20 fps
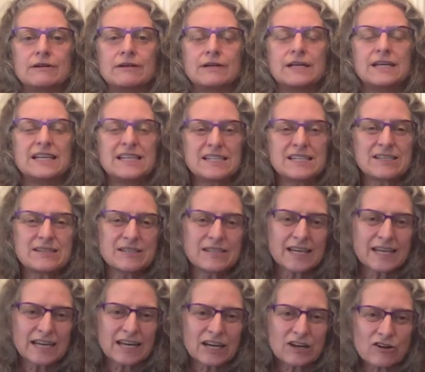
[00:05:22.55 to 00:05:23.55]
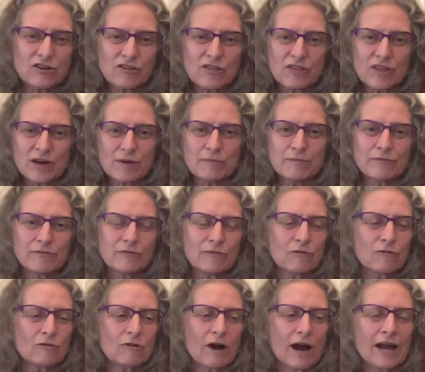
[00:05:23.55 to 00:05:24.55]
You're sticking your thumb
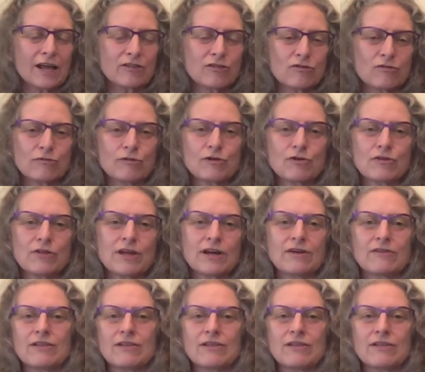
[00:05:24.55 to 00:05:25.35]
right through there.